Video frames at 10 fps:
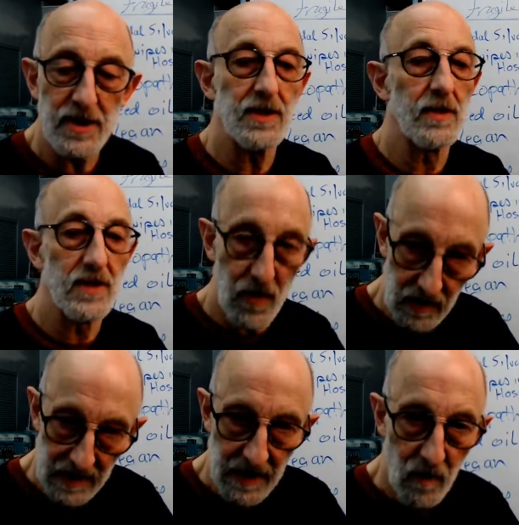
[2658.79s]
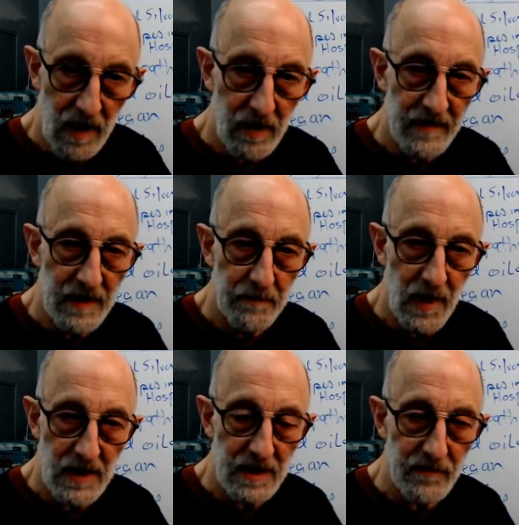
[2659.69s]
you're totally unaware of any
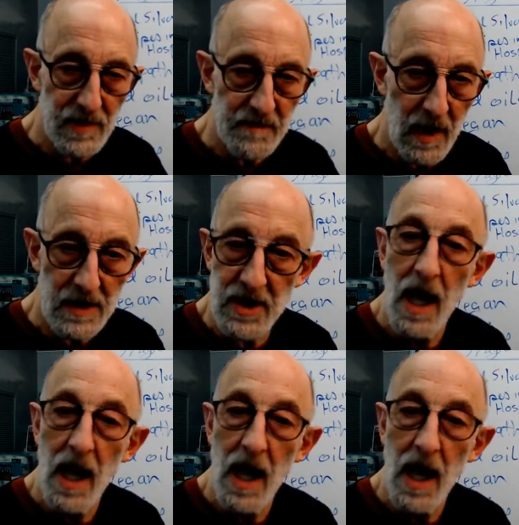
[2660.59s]
positive response,